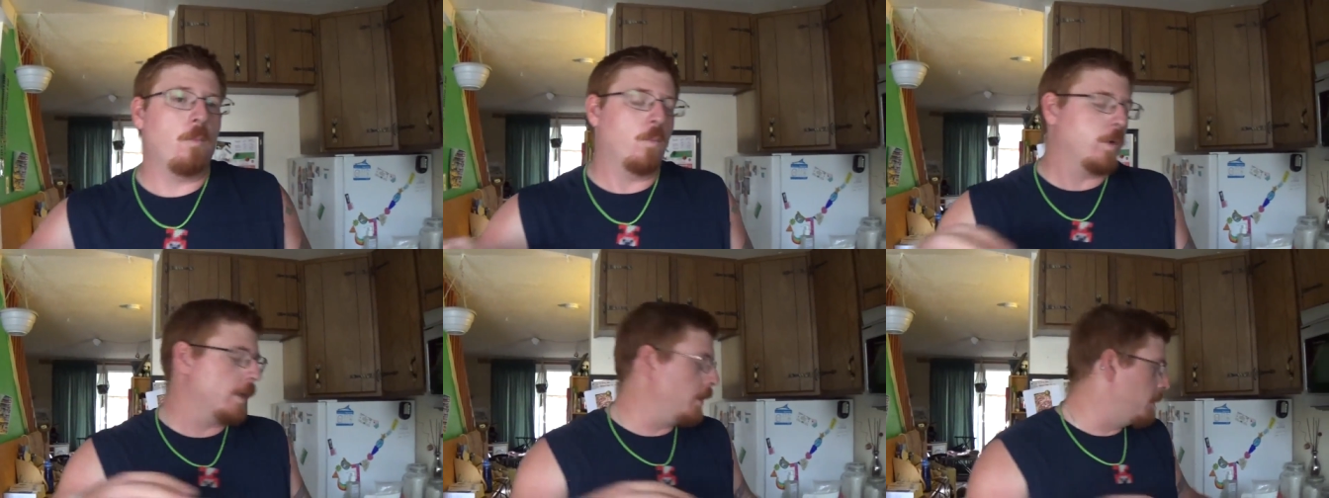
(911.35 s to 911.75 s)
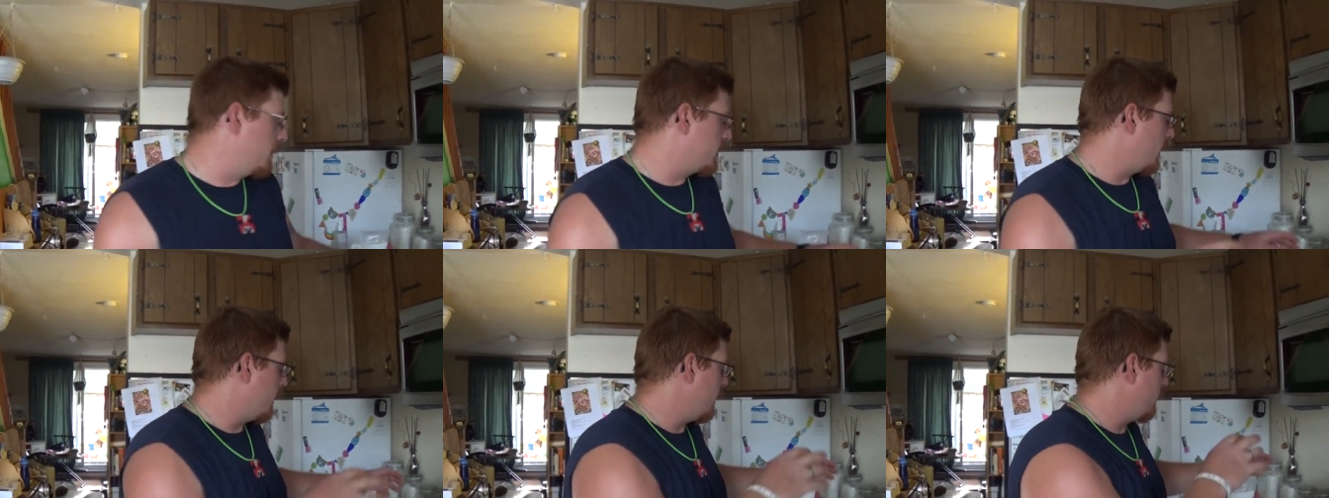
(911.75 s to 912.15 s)
We're going to be
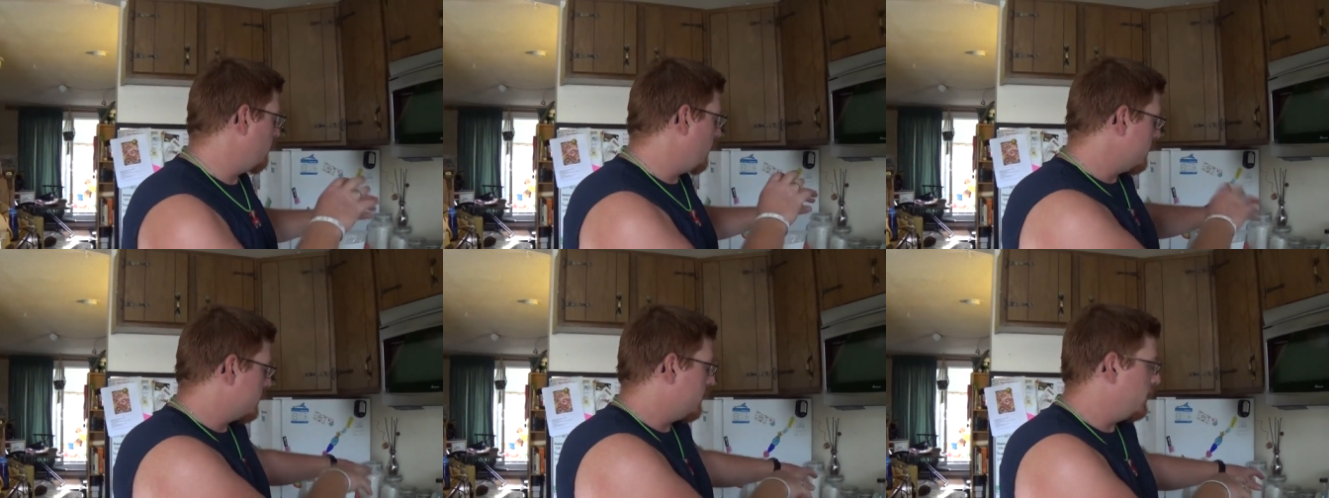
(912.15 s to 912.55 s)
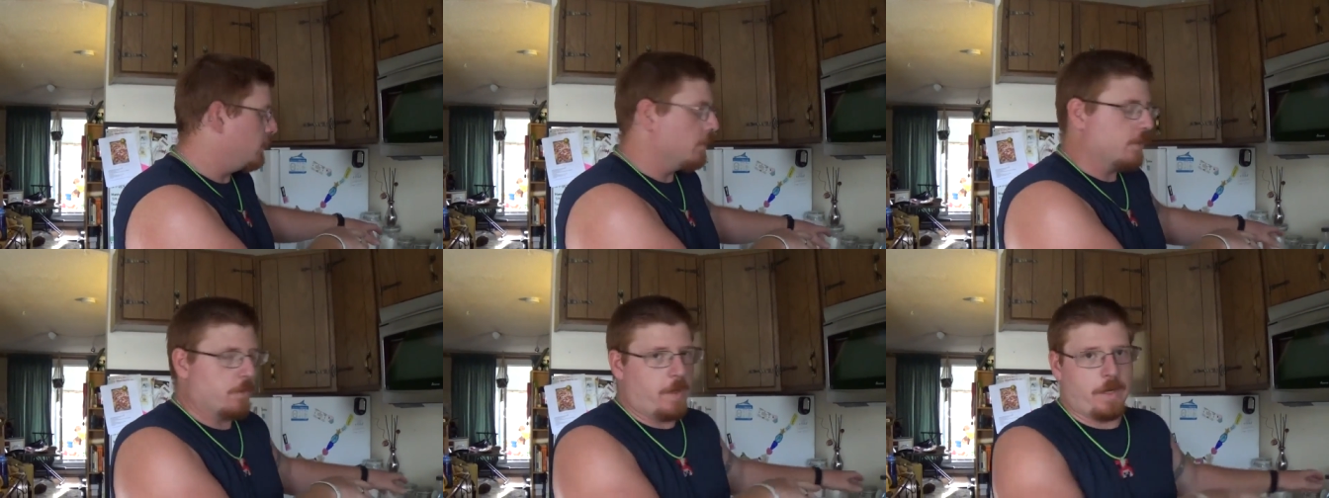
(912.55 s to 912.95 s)
taking, once the
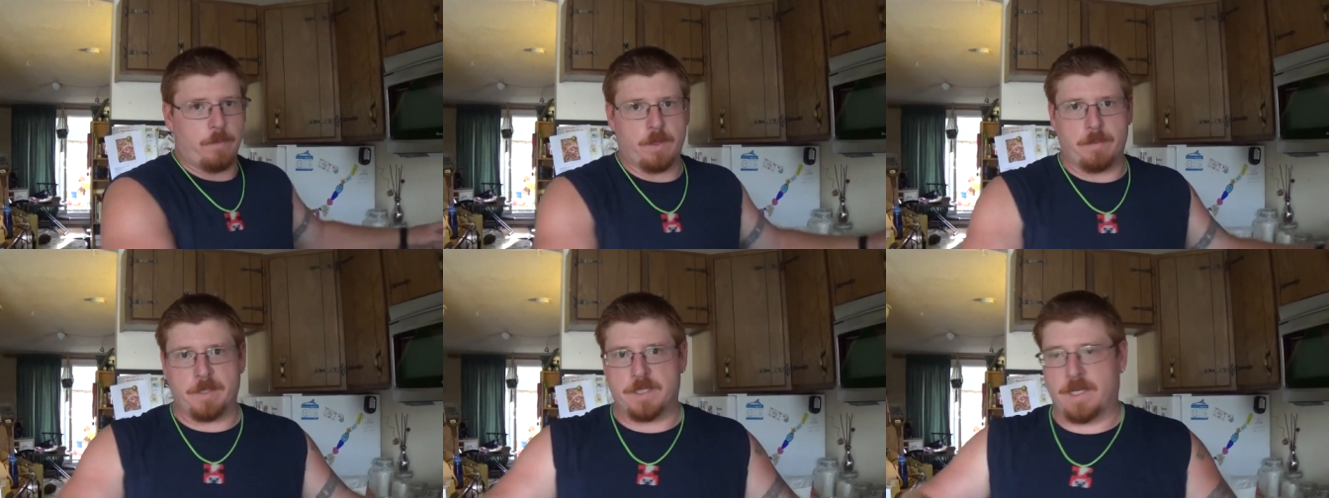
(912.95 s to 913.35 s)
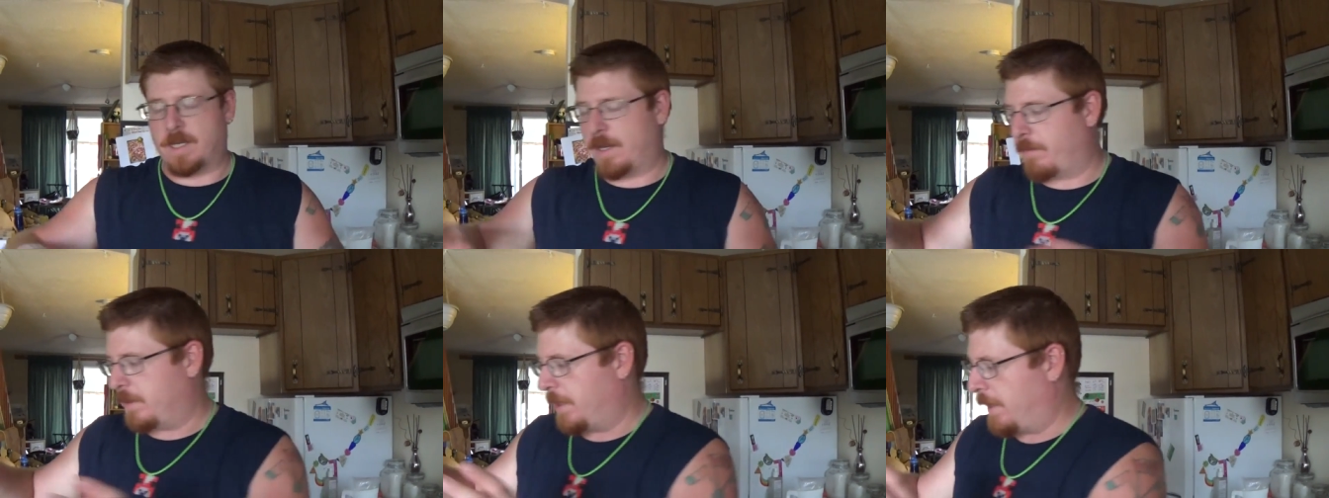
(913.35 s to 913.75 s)
noodles are ready, we're going to be
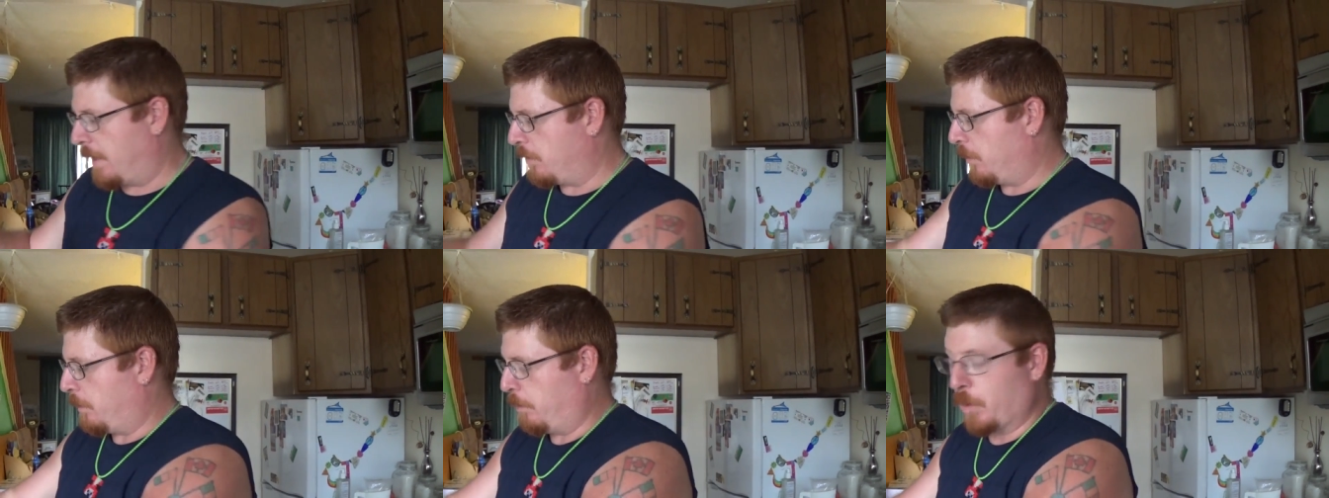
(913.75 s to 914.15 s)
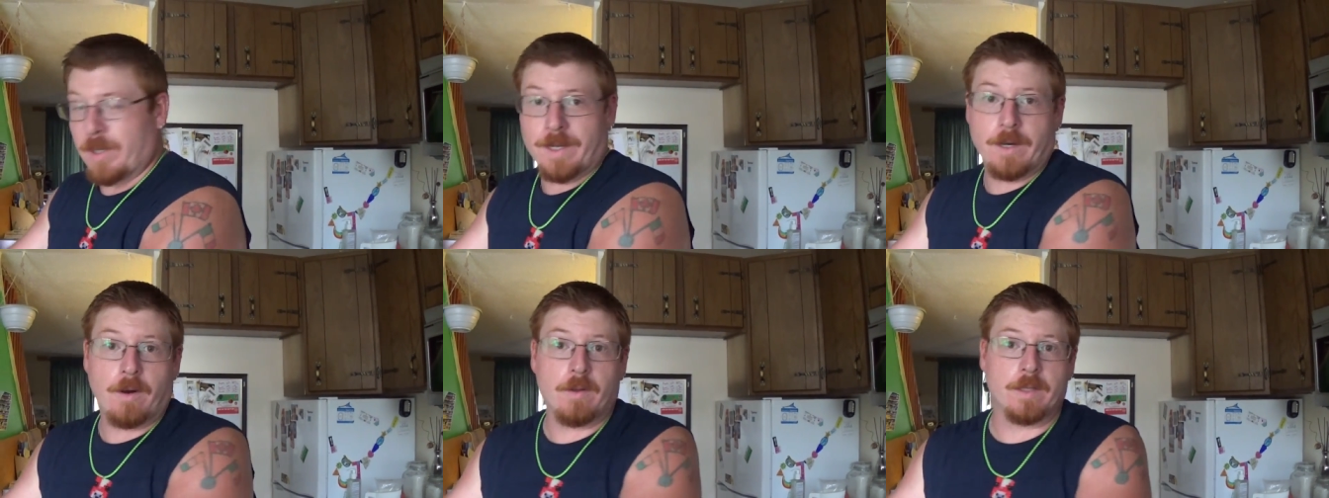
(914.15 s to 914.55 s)
taking everything out and
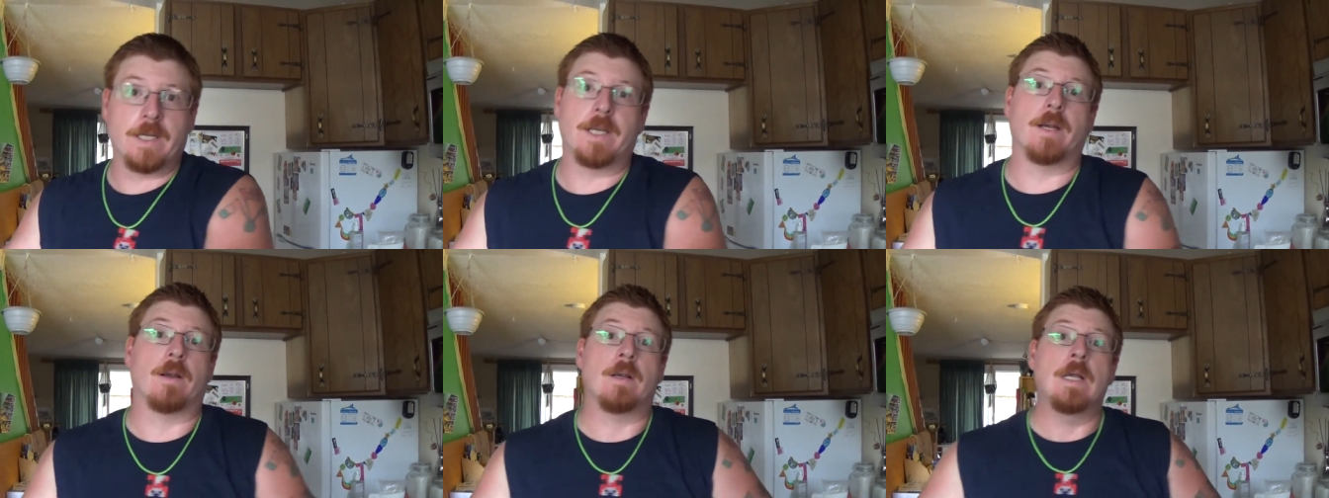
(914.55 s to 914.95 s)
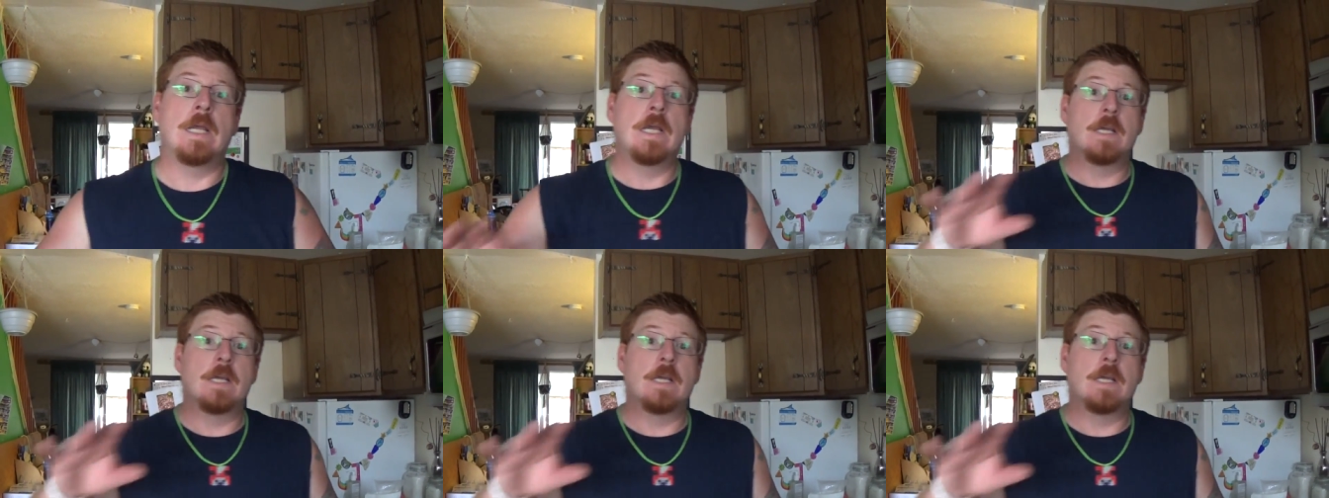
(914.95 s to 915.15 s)
putting it all in here.